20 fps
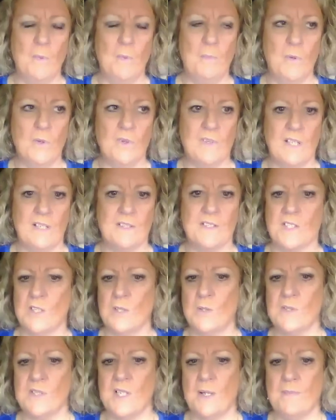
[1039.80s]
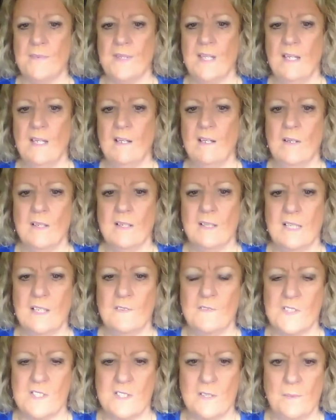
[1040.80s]
put their skills up there. It
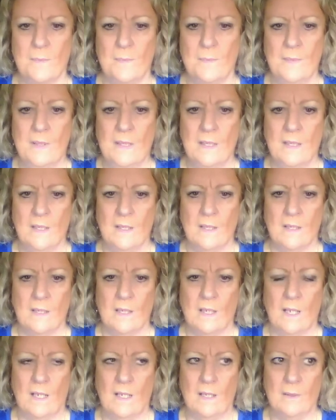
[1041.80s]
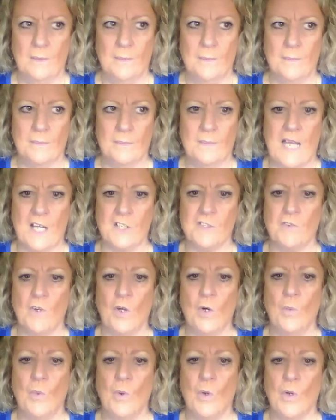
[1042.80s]
gives them cash
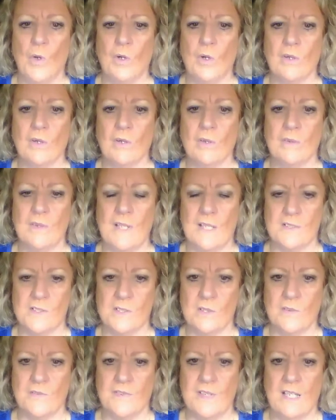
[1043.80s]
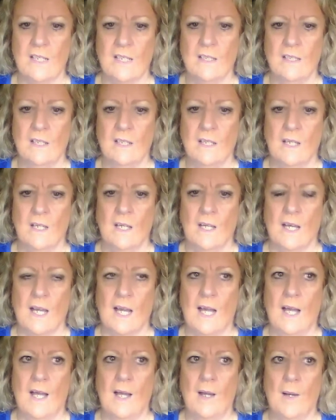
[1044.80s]
flow work, that sort of thing.
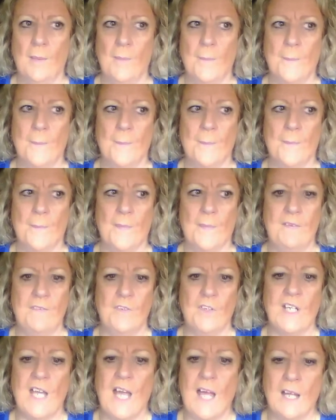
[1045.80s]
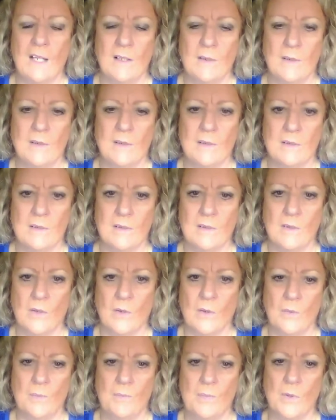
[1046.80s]
If you can, you
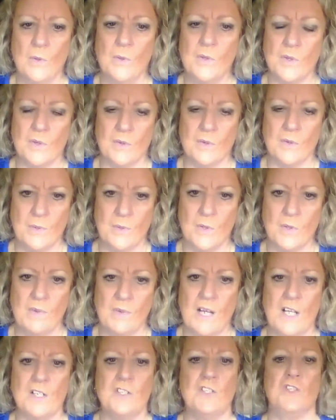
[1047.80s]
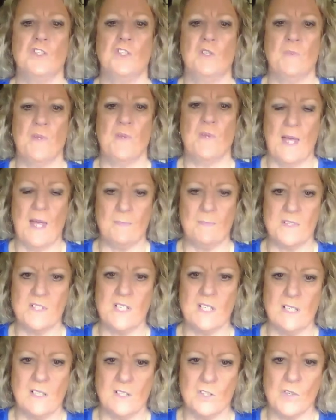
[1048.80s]
know, build a relationship with that
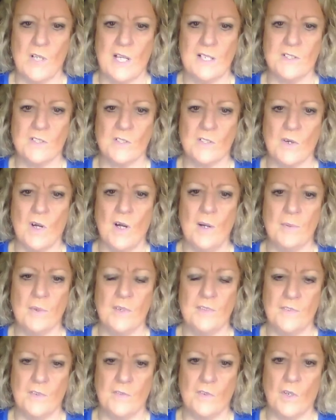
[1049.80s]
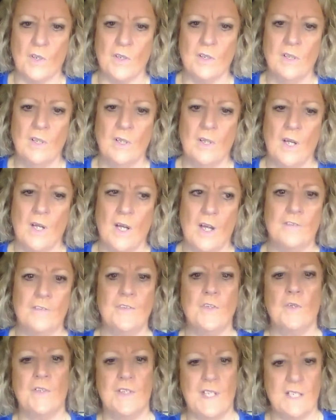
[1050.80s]
particular transcriber if you've got a
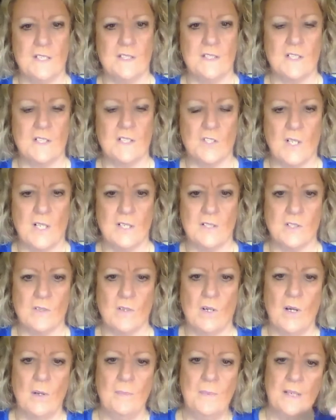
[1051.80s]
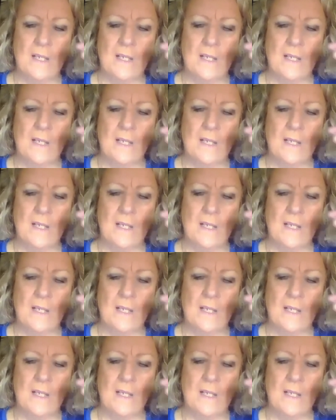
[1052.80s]
few things to transcribe.